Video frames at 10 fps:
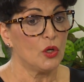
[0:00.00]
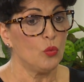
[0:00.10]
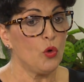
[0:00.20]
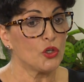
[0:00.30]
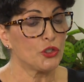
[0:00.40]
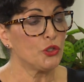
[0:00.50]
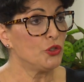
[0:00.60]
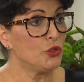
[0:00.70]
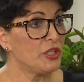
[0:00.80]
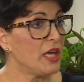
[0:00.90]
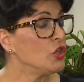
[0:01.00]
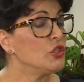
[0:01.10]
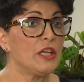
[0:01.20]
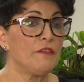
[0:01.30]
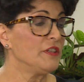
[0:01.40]
what should you take, you
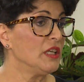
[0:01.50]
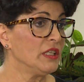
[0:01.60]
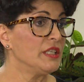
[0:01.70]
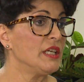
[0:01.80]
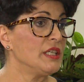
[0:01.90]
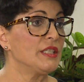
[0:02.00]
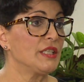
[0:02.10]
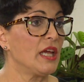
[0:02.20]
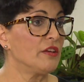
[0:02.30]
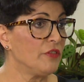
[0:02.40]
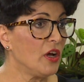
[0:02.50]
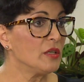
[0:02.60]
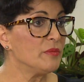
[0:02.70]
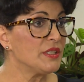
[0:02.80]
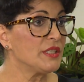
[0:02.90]
definitely need to take
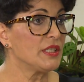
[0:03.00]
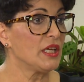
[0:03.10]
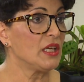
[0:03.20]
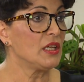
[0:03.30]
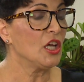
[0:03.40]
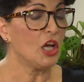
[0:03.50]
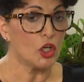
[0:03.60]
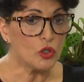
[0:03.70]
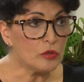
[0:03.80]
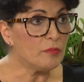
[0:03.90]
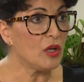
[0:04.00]
vitamin C, a good